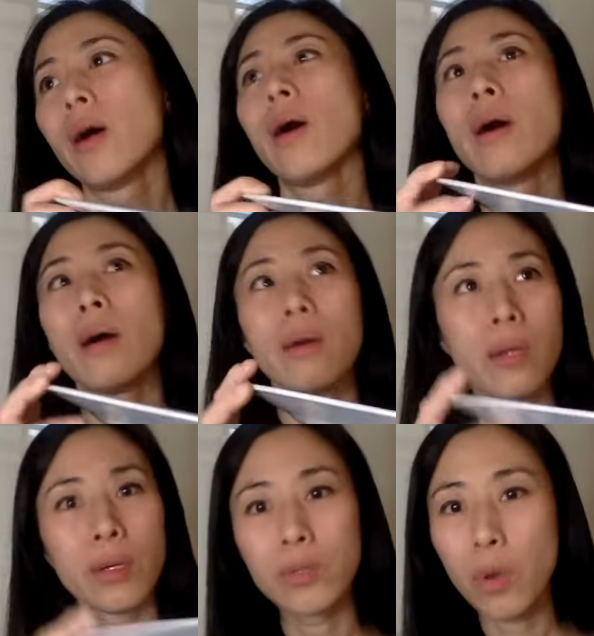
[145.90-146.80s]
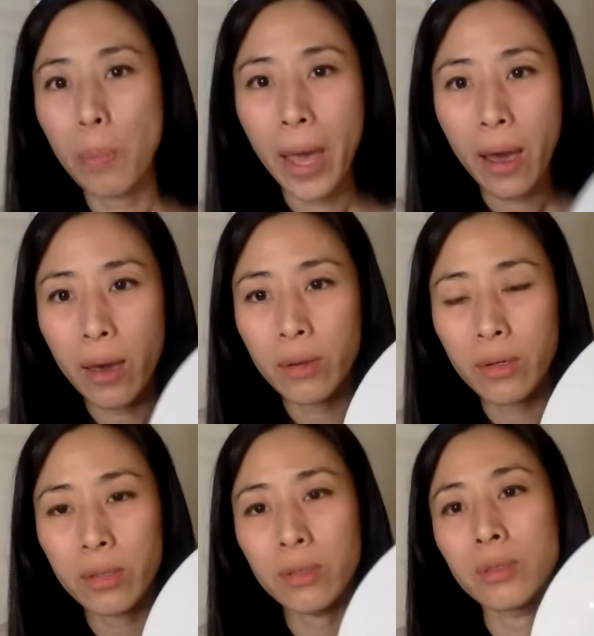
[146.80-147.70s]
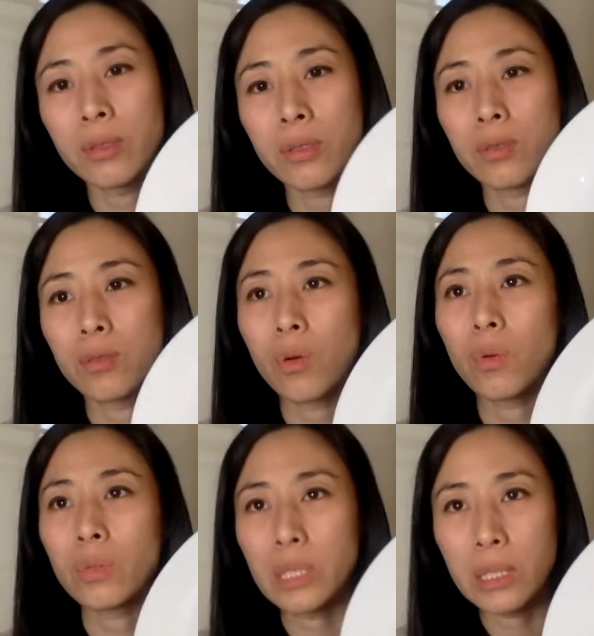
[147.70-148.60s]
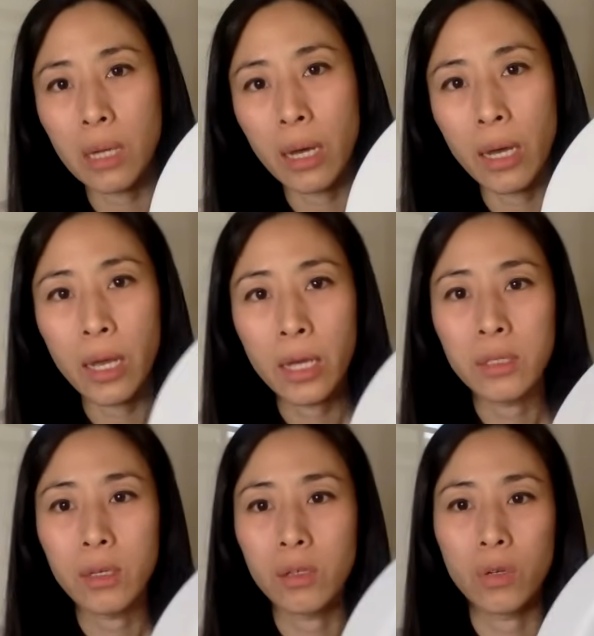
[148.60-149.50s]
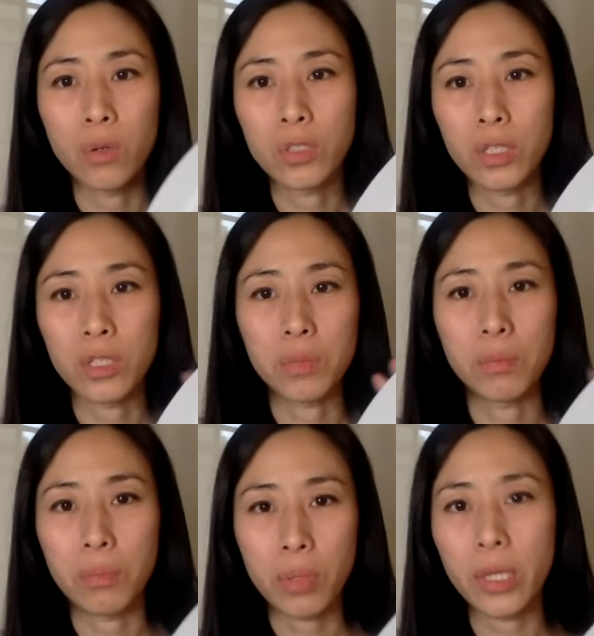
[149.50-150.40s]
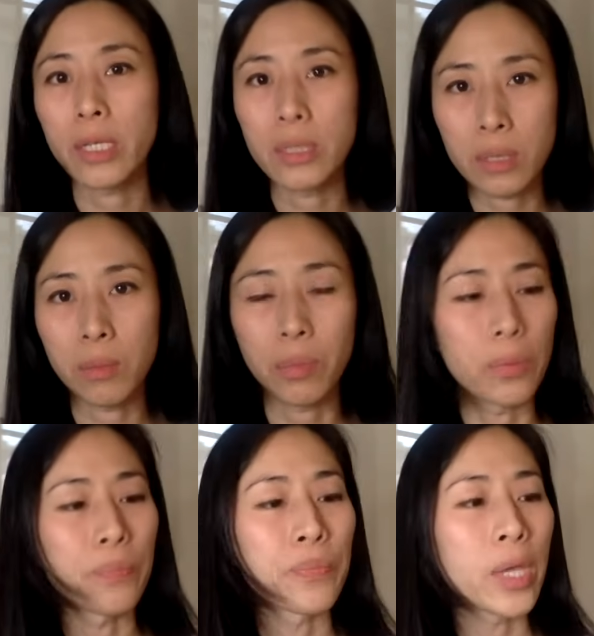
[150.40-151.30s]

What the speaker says: pattern, no design, just plain simple.